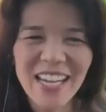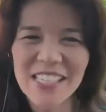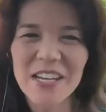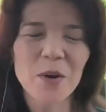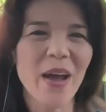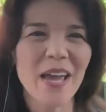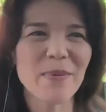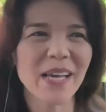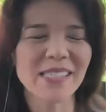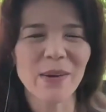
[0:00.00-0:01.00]
idea away
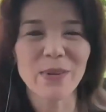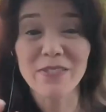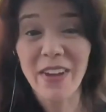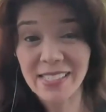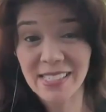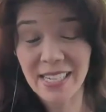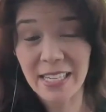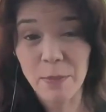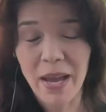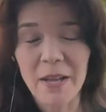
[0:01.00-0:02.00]
because I was
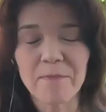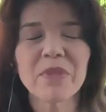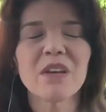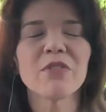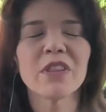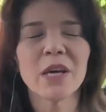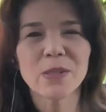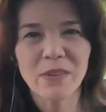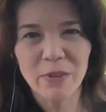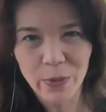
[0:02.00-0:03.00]
fascinated by it. For
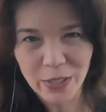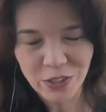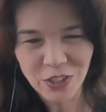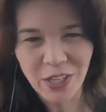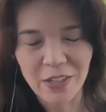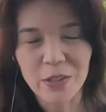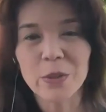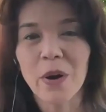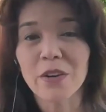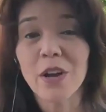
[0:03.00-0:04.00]
those of you I should share
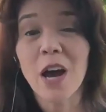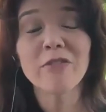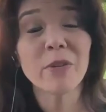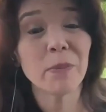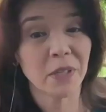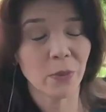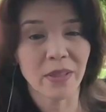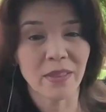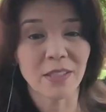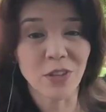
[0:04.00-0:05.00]
who are not familiar
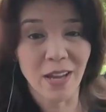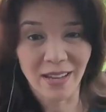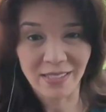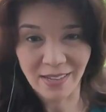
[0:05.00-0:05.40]
with the Shanghai